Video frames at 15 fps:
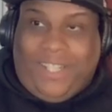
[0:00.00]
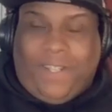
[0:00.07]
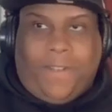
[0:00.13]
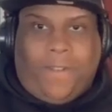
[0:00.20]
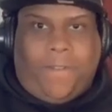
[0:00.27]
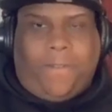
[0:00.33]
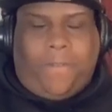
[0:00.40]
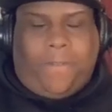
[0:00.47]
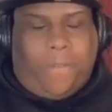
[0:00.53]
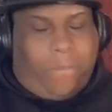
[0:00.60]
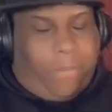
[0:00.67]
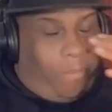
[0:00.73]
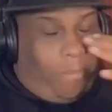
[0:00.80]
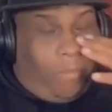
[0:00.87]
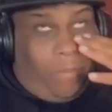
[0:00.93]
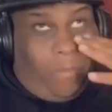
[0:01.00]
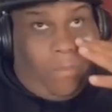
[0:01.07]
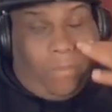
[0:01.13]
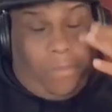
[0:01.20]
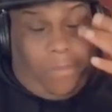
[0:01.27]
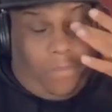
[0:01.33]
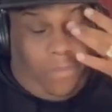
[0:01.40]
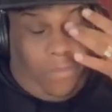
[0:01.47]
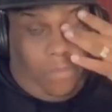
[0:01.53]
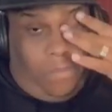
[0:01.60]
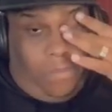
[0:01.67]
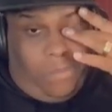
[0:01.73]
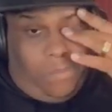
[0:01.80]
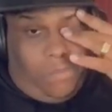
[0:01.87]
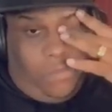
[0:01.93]

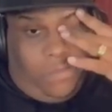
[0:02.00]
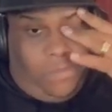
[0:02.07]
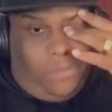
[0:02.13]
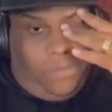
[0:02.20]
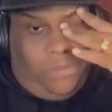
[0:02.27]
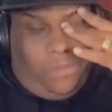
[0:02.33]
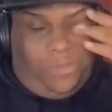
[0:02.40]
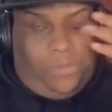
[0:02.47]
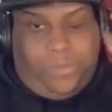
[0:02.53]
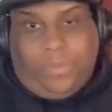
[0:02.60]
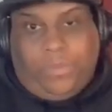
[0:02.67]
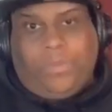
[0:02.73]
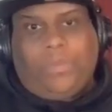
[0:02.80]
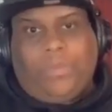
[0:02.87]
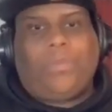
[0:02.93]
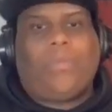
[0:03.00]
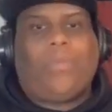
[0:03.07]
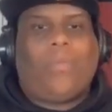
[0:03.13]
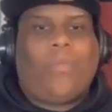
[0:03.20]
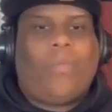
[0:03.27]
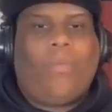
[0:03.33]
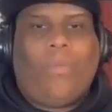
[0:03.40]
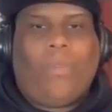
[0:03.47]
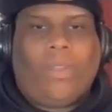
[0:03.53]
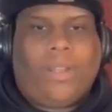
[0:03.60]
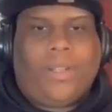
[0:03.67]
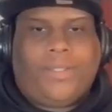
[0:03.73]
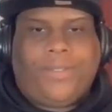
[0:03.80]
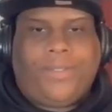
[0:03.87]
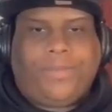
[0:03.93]

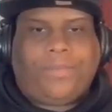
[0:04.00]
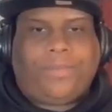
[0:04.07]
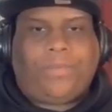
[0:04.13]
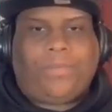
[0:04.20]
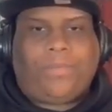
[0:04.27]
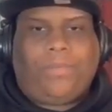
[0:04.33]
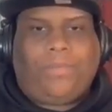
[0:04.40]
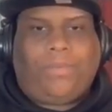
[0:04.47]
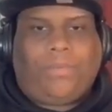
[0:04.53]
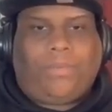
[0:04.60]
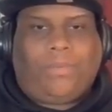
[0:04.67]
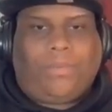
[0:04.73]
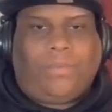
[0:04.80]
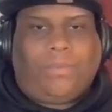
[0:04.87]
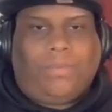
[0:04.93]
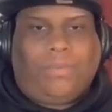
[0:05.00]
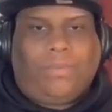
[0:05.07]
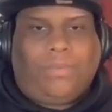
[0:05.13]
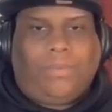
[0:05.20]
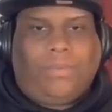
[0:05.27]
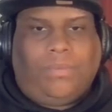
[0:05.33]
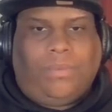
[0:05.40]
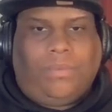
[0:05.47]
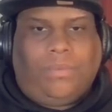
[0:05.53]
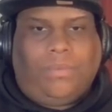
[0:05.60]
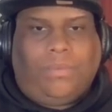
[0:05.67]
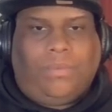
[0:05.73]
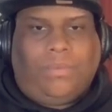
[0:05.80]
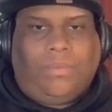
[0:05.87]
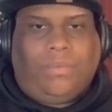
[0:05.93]

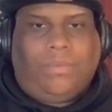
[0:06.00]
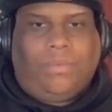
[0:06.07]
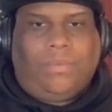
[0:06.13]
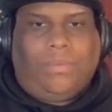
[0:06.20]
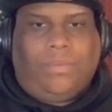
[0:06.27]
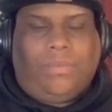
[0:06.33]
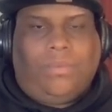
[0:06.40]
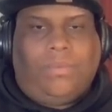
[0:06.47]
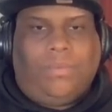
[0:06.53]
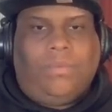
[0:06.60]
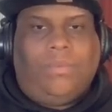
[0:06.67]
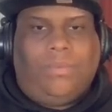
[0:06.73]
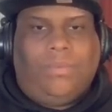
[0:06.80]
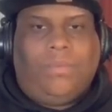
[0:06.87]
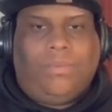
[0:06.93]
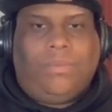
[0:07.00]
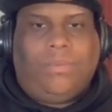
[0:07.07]
(not speaking)